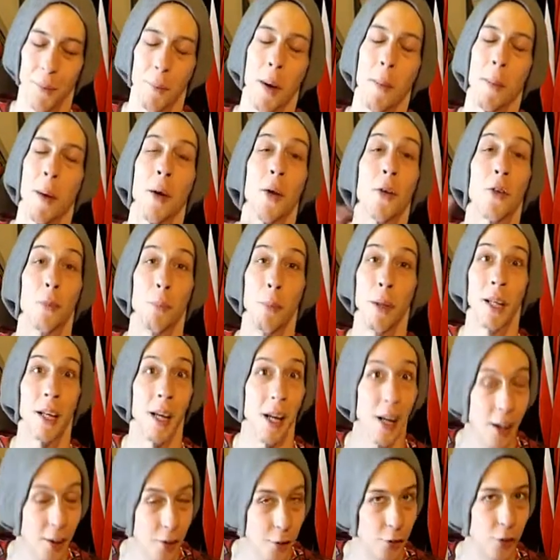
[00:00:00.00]
my bad,
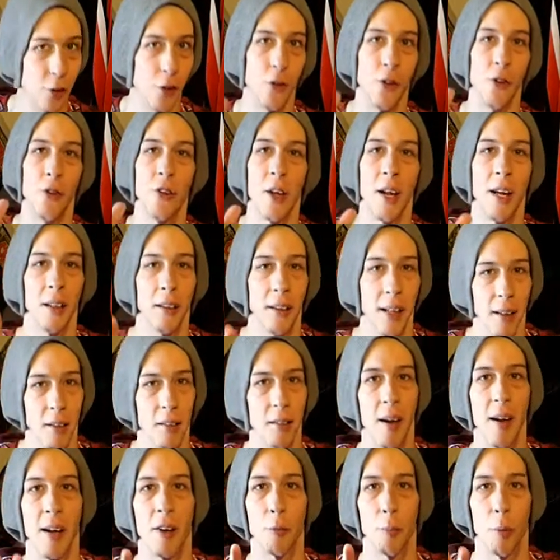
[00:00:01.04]
because this is a
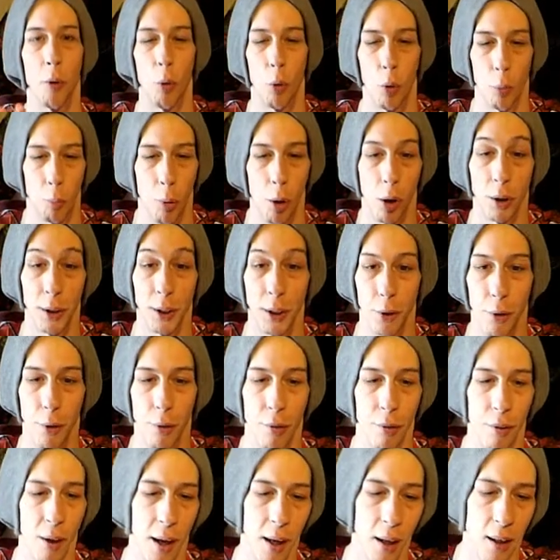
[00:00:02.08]
latex or
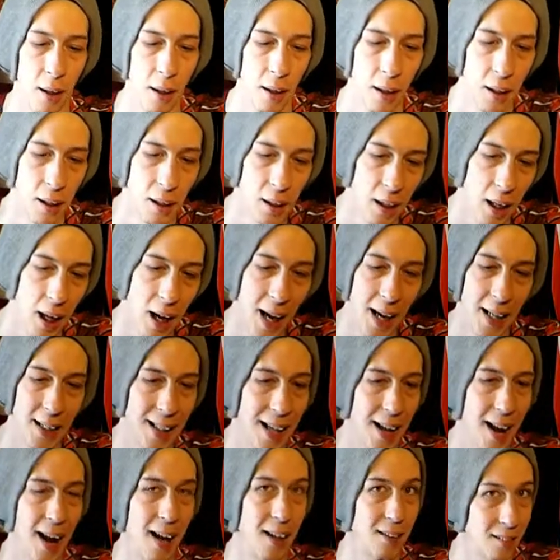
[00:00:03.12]
polyurethane, I
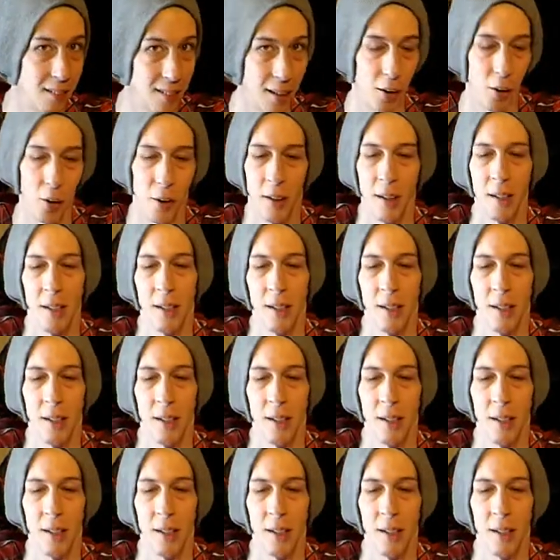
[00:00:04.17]
can't tell.